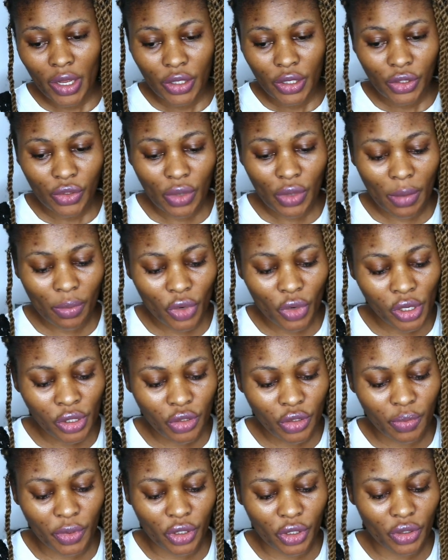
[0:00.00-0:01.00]
So I'm going to
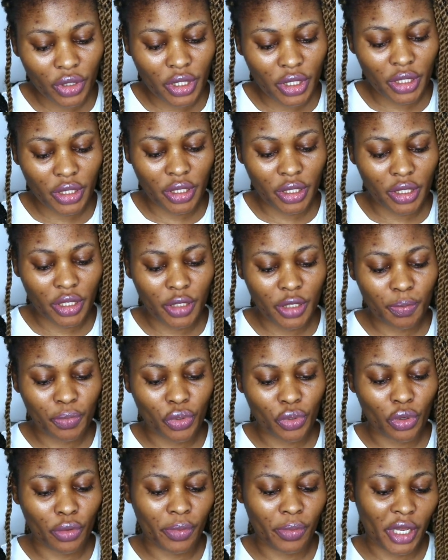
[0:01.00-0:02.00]
be using this
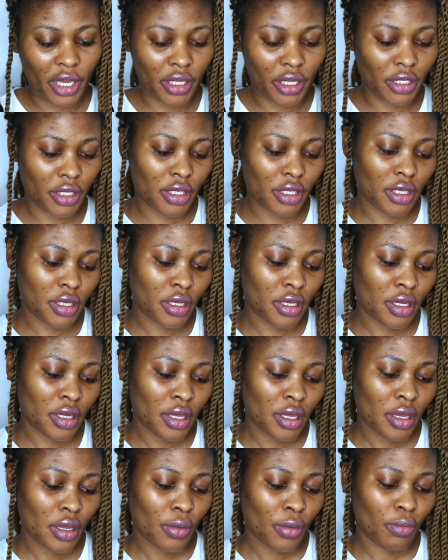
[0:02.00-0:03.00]
Pro Base
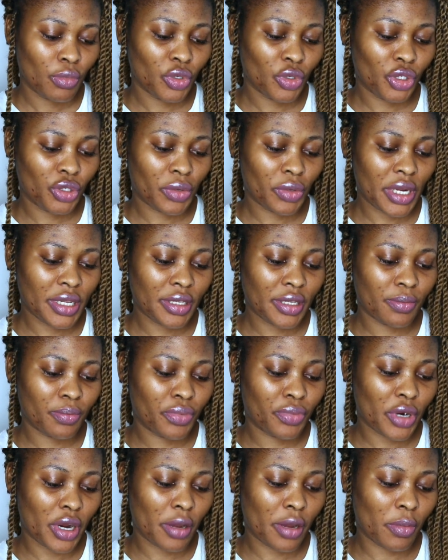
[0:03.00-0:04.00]
moisturizing
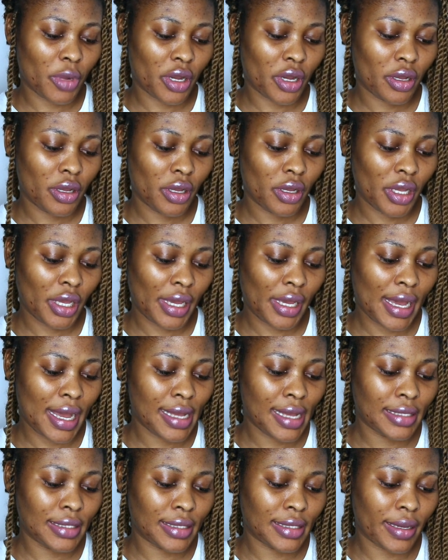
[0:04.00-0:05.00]
primer. It
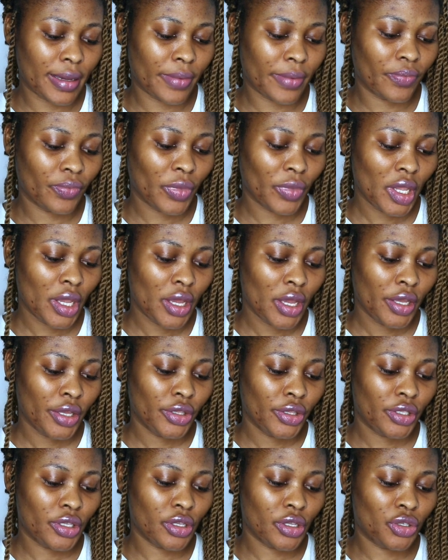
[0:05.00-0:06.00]
has
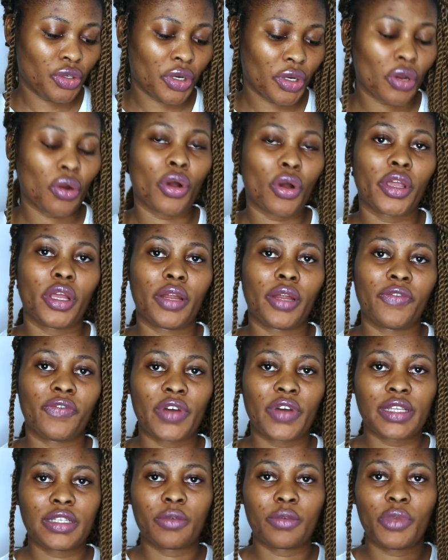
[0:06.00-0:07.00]
tea tree oil and
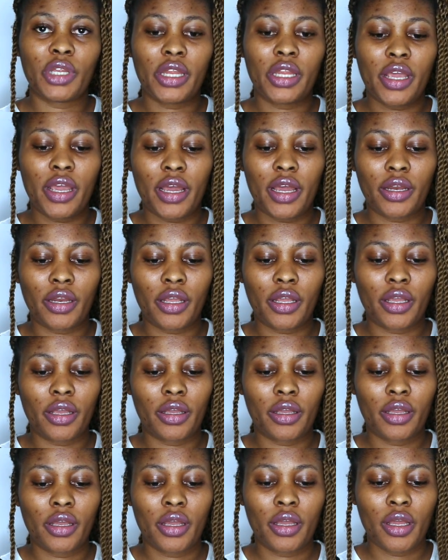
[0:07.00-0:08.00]
vitamin A and E,
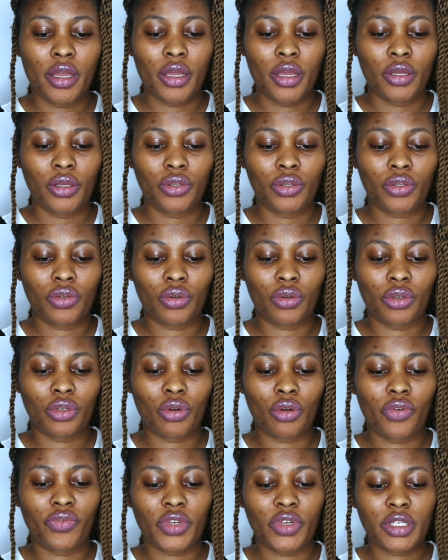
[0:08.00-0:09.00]
so it
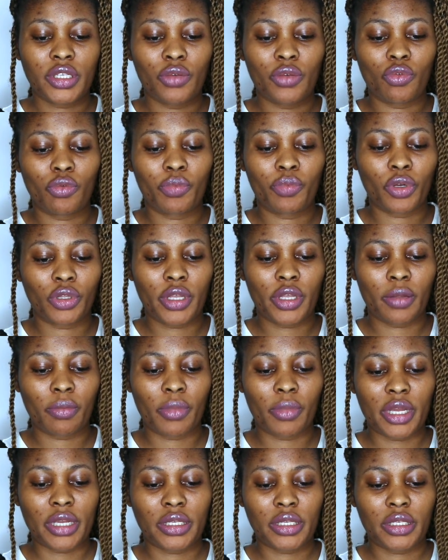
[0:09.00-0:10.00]
obviously will protect
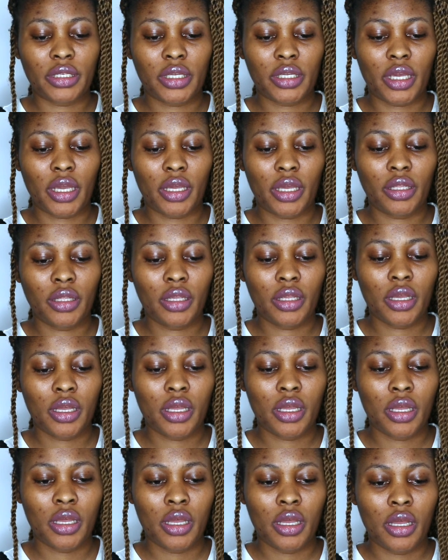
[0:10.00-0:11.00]
my skin.
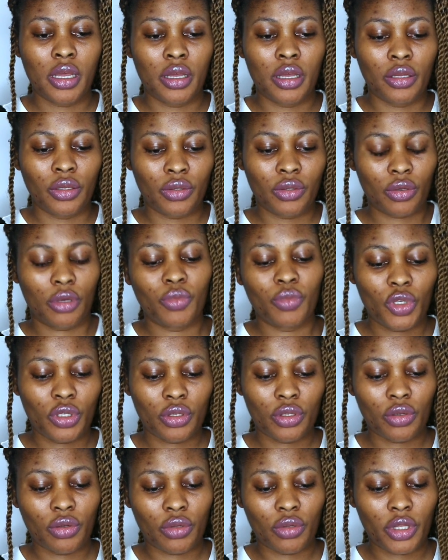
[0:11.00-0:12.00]
So I'm just
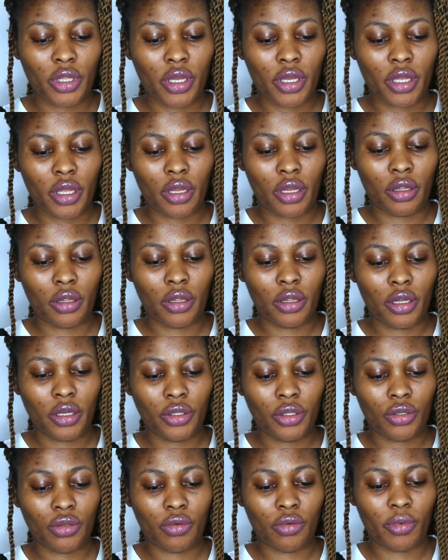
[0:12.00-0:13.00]
gonna take a
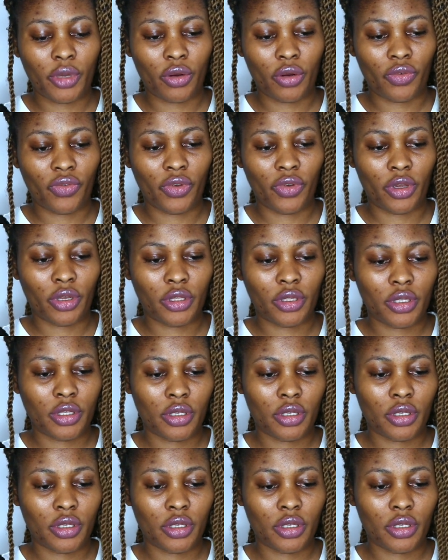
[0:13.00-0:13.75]
little bit of it.